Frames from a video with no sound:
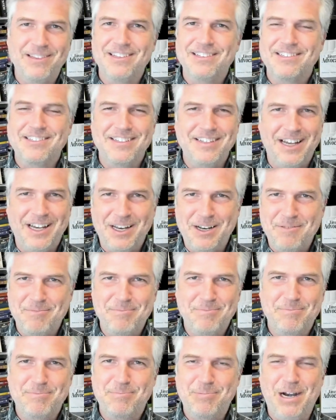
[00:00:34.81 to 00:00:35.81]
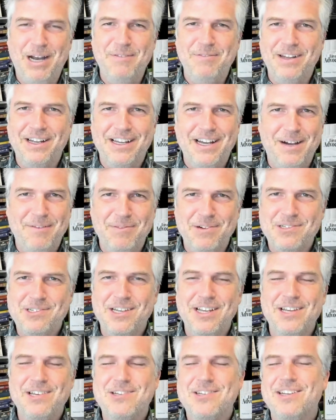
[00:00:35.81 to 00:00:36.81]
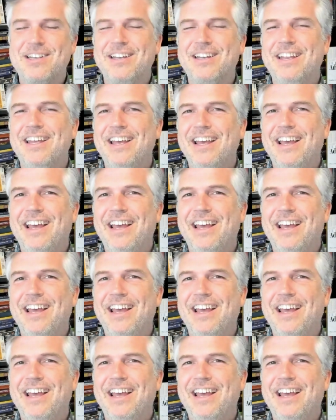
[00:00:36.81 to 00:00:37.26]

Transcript: This is not a private conversation.